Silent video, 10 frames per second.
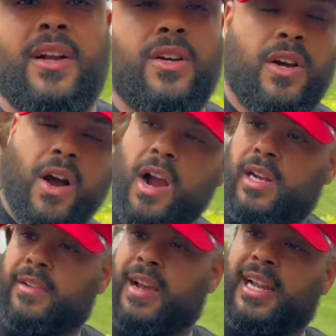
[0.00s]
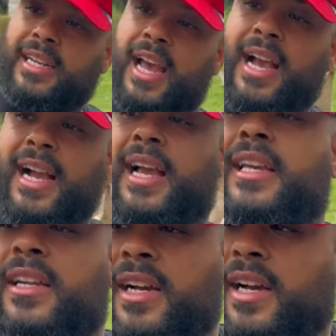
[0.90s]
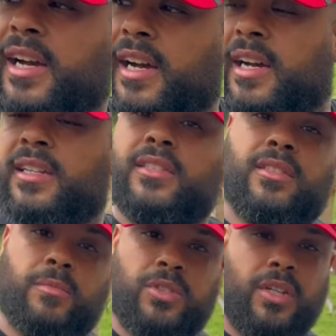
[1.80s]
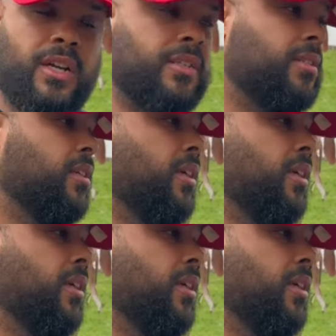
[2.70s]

go to Harley right now. Gotta get a, uh, some shirts.